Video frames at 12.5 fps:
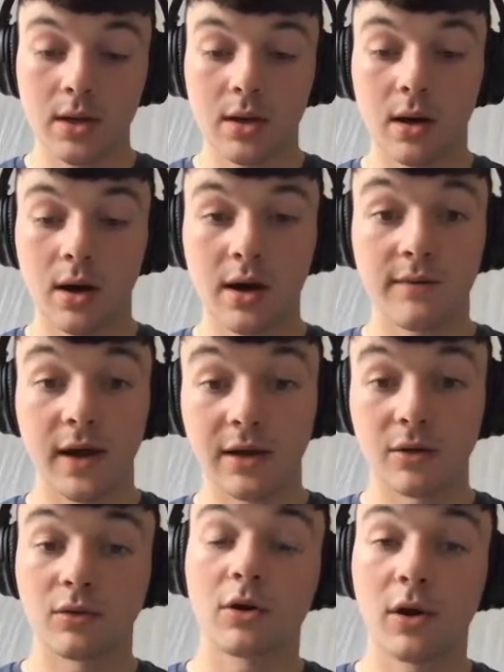high
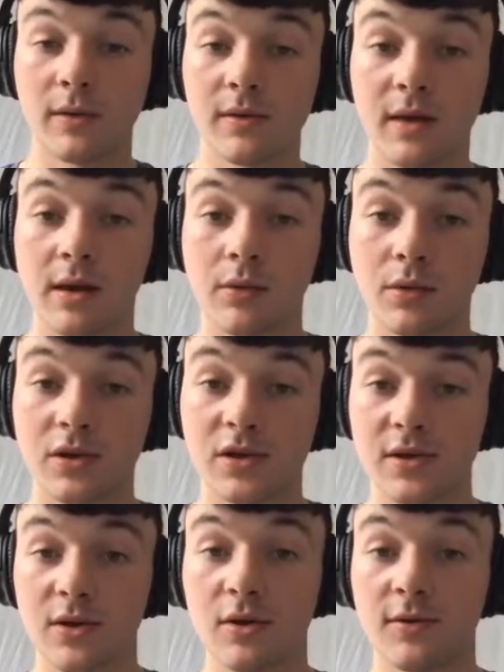valued content, which
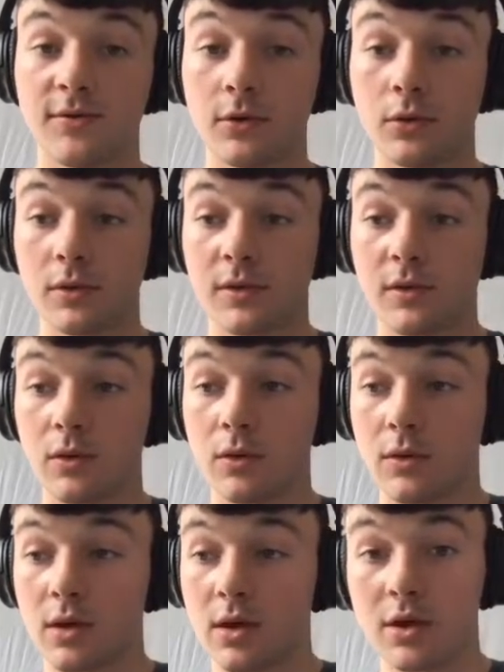is useful to
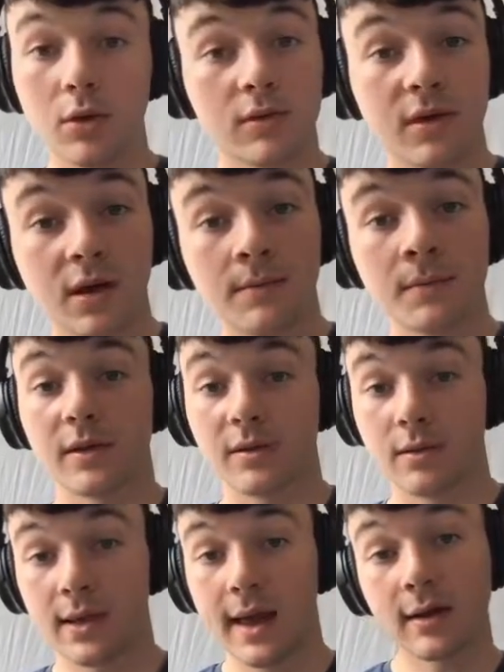the user
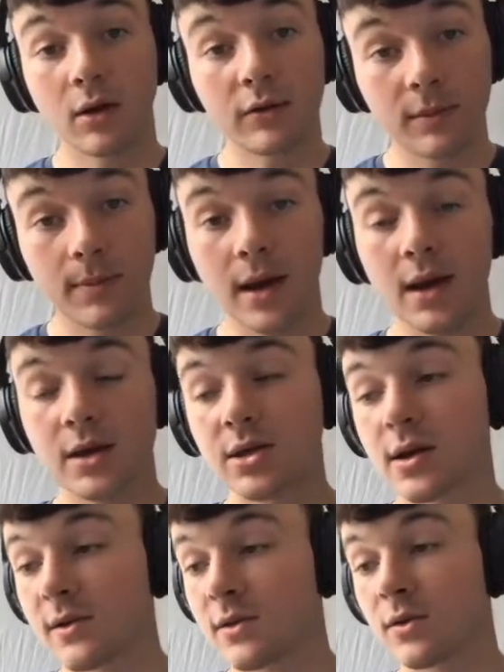that's landing on the page,
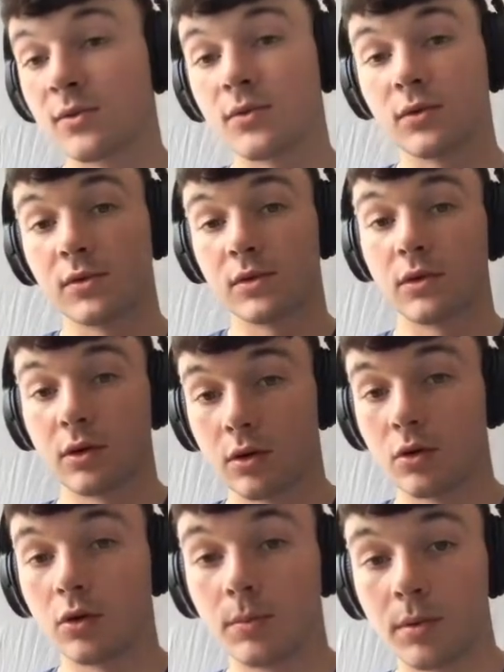and it's useful to the
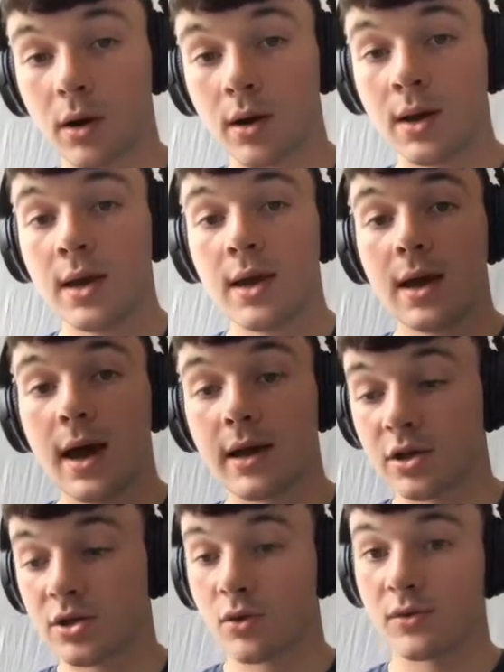Google bot, and
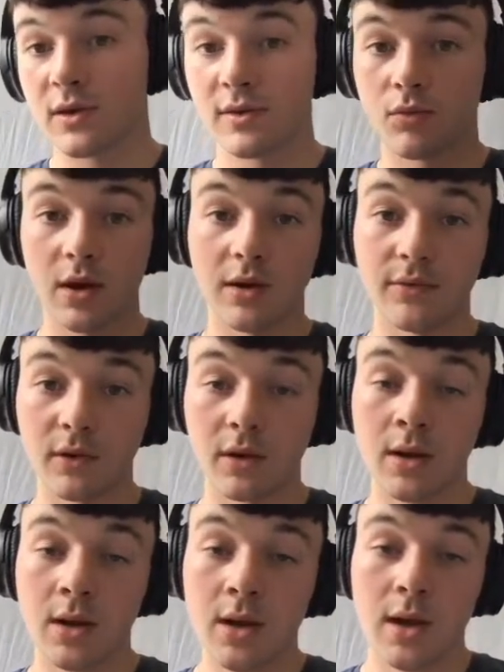it shows that it's
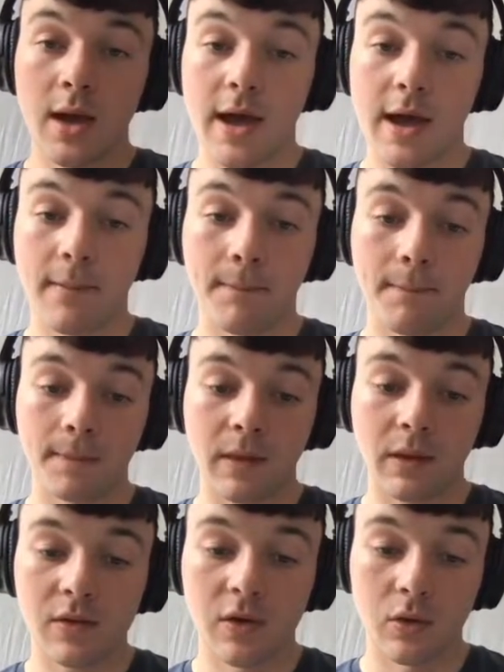relevant
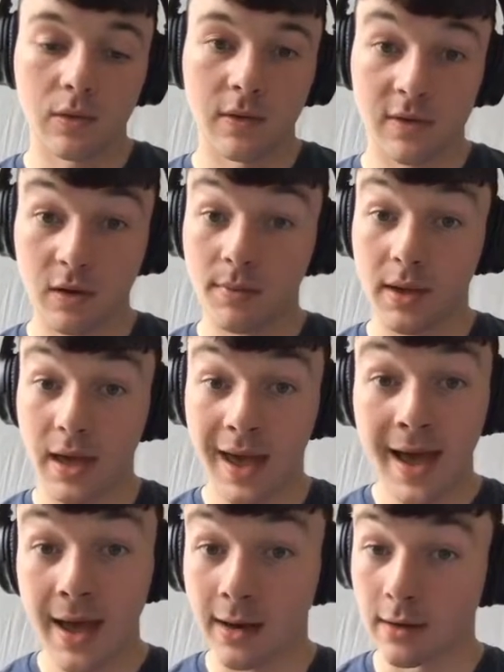to the topic at
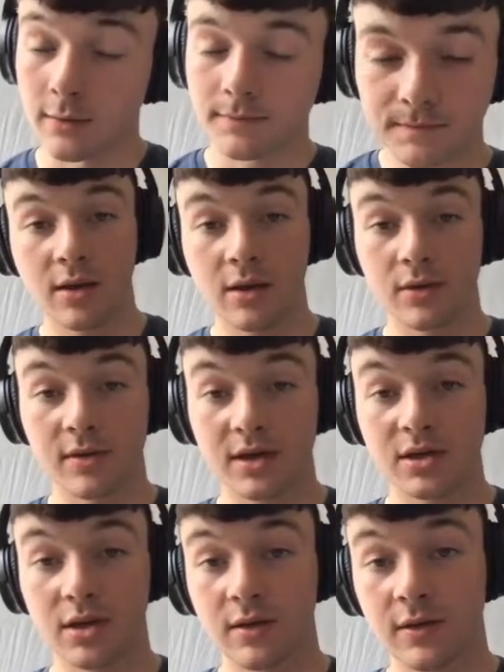hand. We use
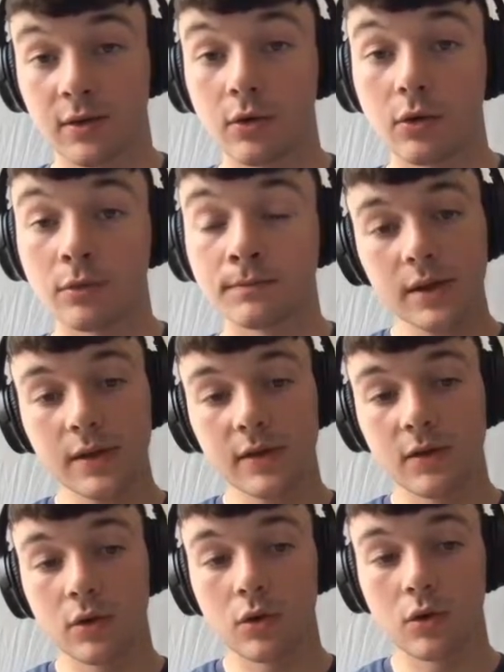actually a tool
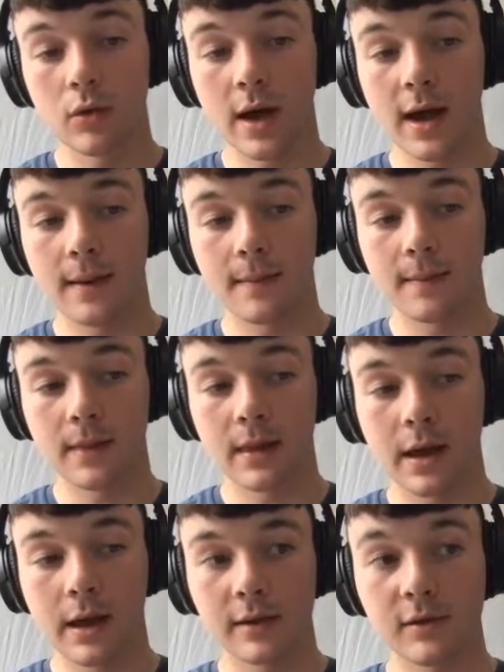to
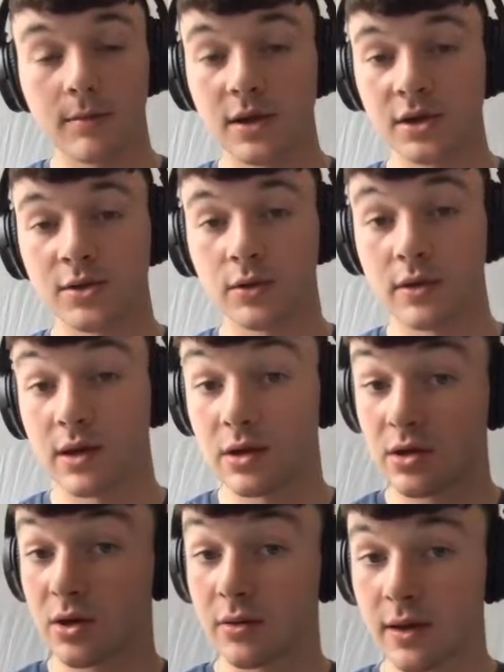make sure that you
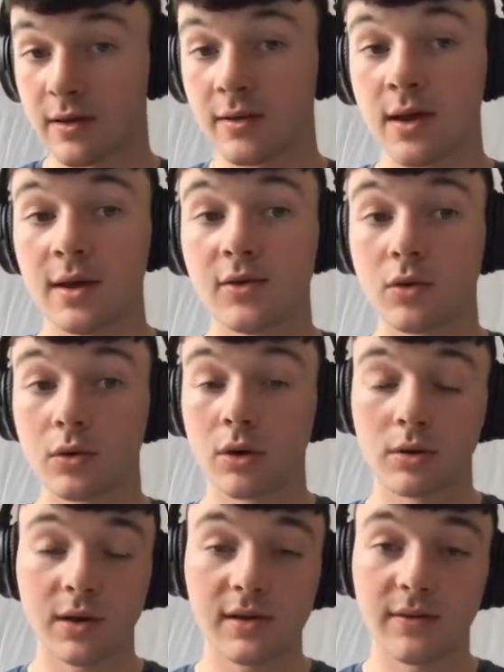do this. It's called
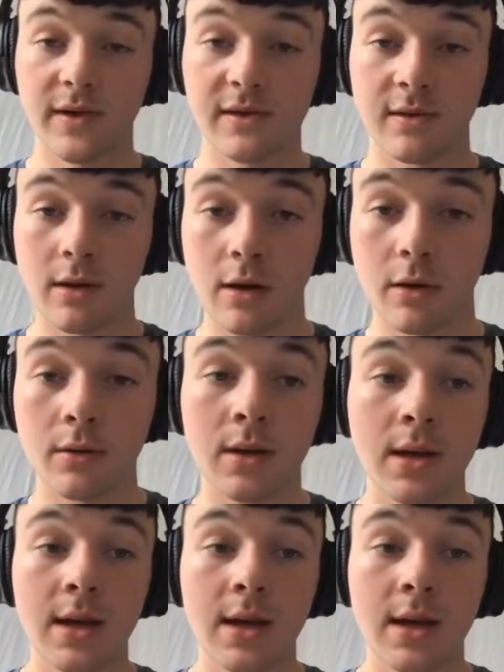Cognitive SEO,